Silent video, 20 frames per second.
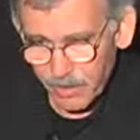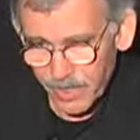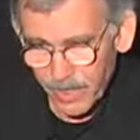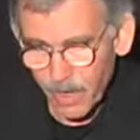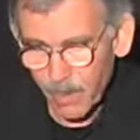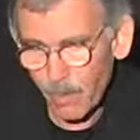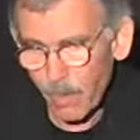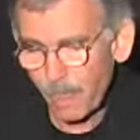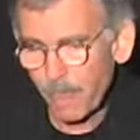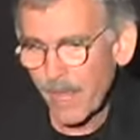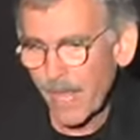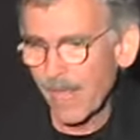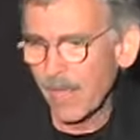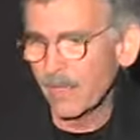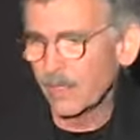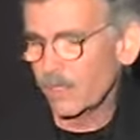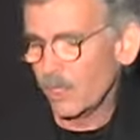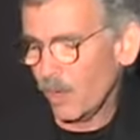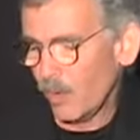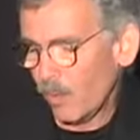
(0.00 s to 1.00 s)
we go.
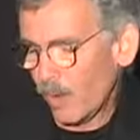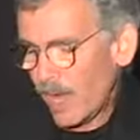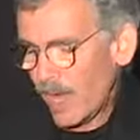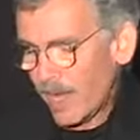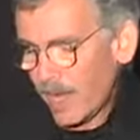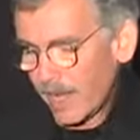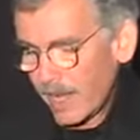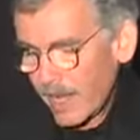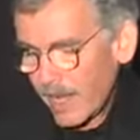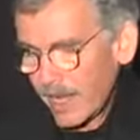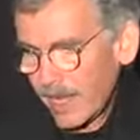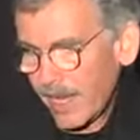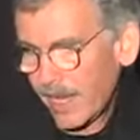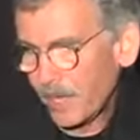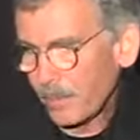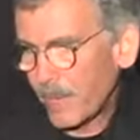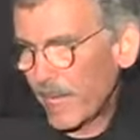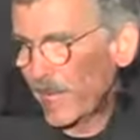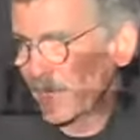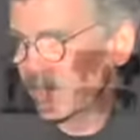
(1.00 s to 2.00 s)
So
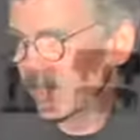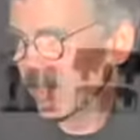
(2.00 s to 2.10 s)
anyway, I